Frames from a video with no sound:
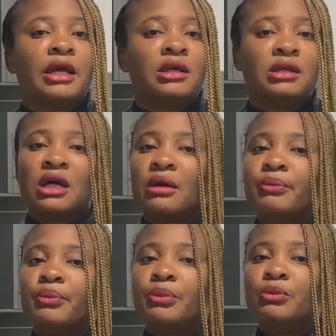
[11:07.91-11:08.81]
you
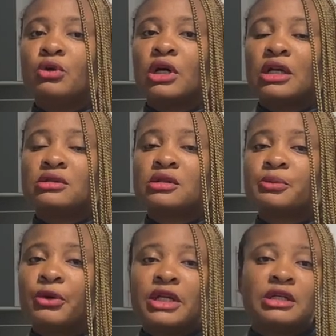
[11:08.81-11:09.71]
can
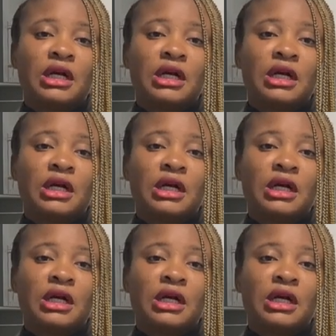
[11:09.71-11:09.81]
spread it